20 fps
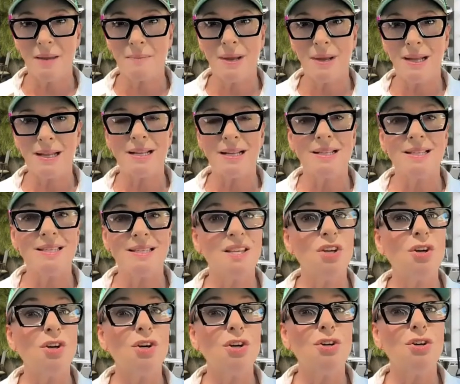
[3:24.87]
And by
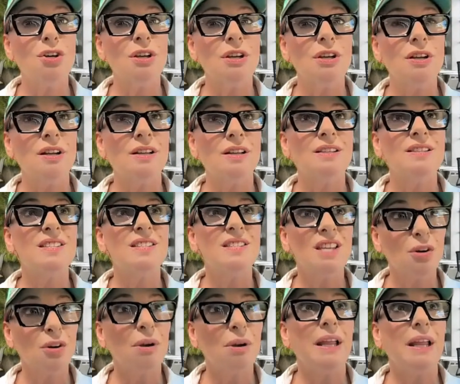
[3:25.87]

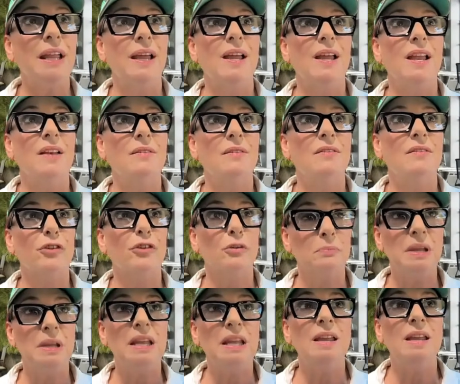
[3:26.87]
considering it for
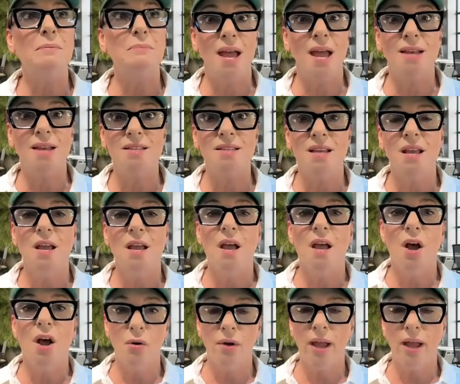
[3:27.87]
me meant,
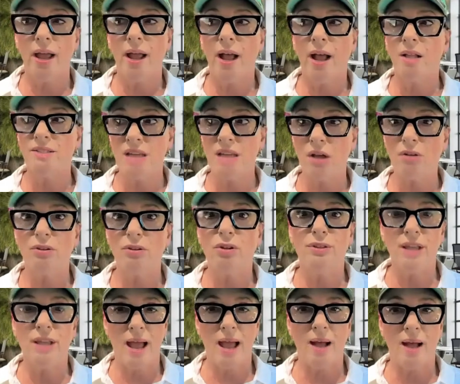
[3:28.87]
okay, I'll
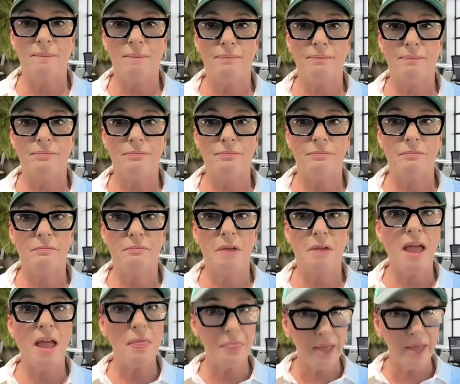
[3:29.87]
download the app
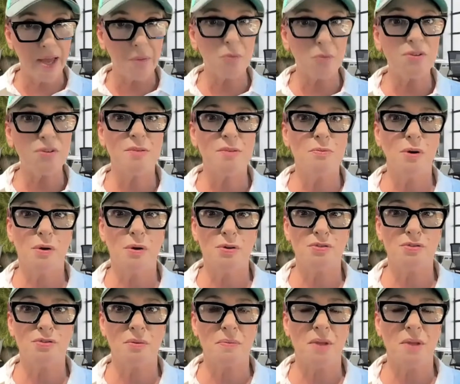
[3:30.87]
and then we'll see what
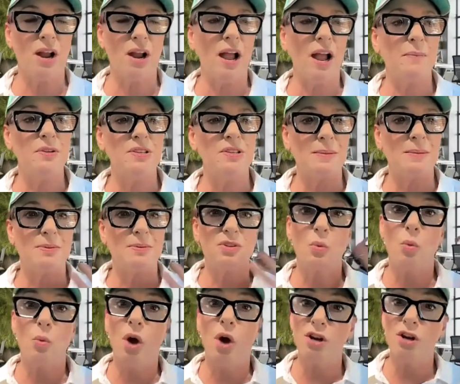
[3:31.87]
goes from there. I was able
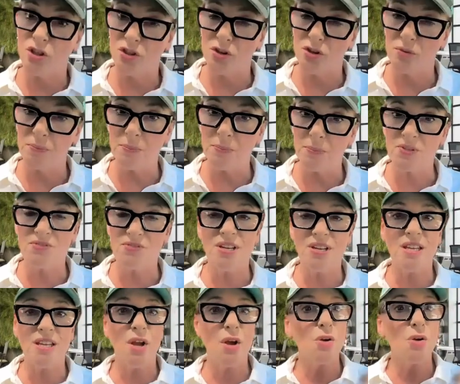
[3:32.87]
to watch other people's
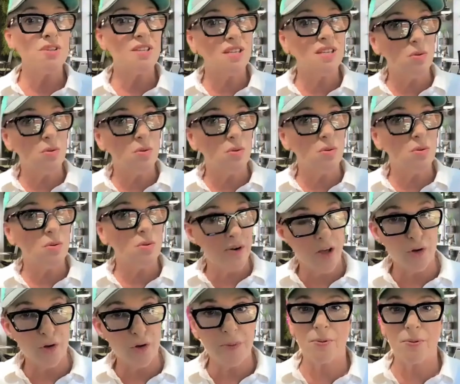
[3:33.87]
videos, see what
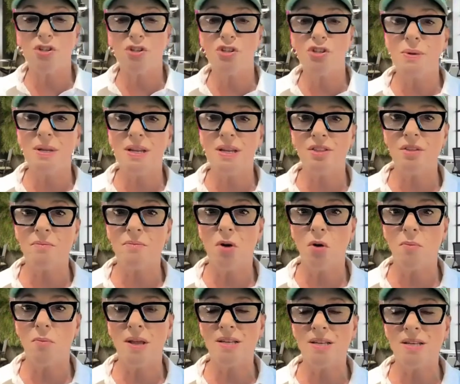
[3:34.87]
other people are doing at the
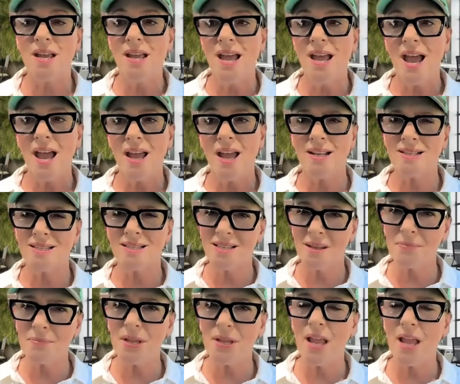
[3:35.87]
moment. And it's
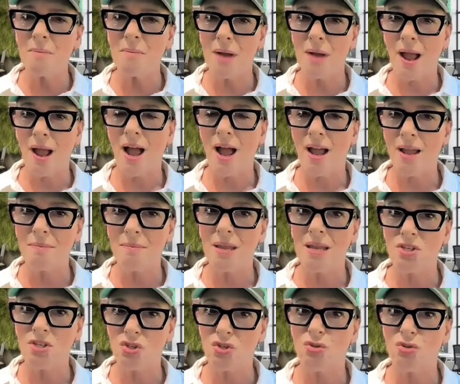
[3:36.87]
something I
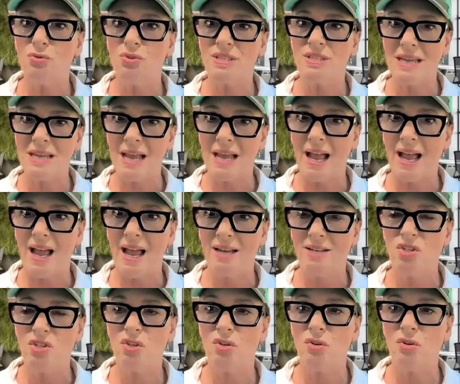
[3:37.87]
may choose to
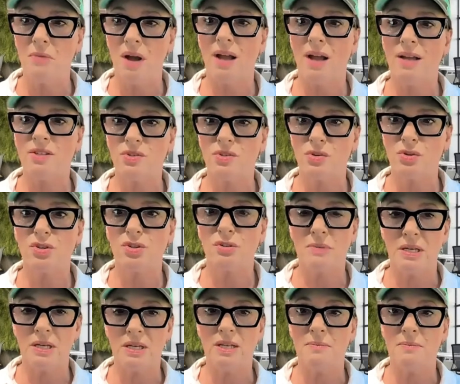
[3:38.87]
add to my social
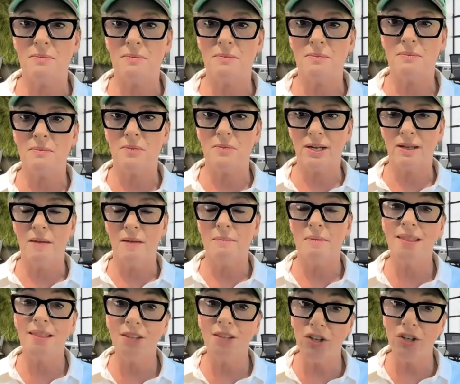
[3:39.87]
media marketing.
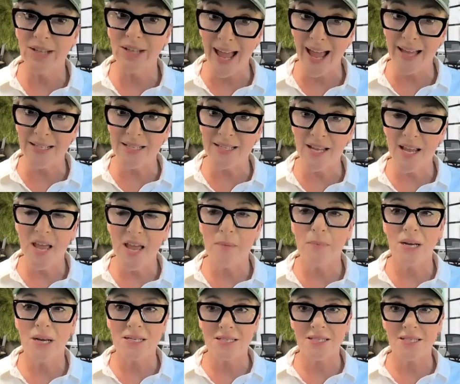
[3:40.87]
Not there yet,
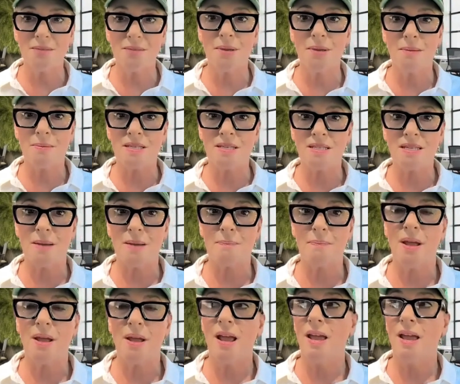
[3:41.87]
but I did the baby
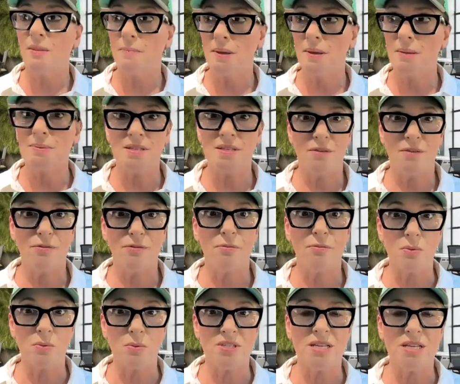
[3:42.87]
step. And the baby step
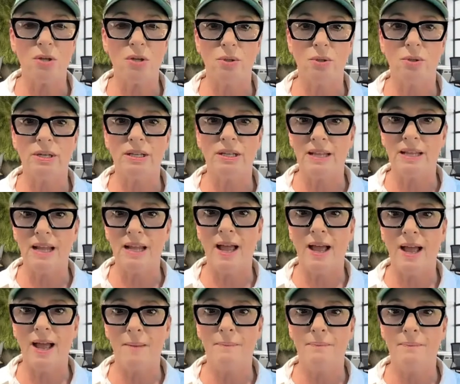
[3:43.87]
for me was downloading the
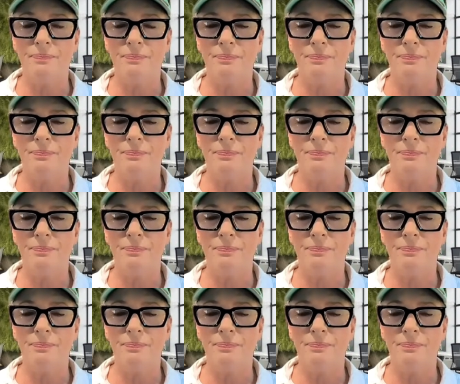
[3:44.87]
app.